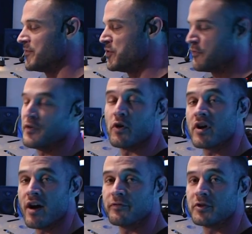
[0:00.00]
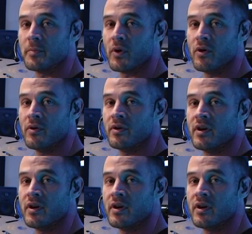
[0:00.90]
you feel comfortable,